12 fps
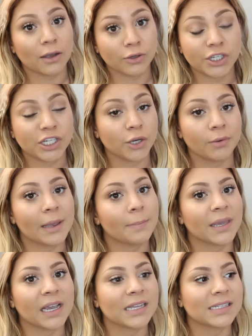else to it
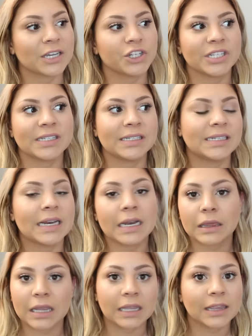because I just
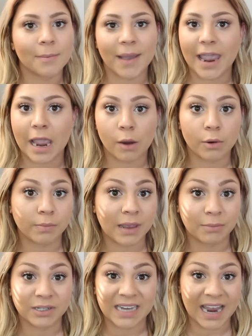didn't think that my hair would be able to